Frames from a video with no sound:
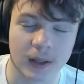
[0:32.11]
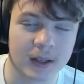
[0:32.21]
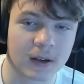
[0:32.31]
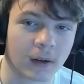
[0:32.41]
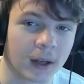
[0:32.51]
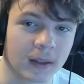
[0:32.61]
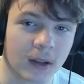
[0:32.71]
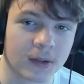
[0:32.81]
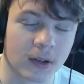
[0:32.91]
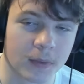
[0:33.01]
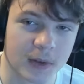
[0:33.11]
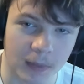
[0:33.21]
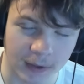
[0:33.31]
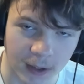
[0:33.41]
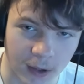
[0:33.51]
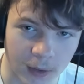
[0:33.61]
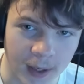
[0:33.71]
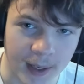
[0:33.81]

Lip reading: Links are in the description below.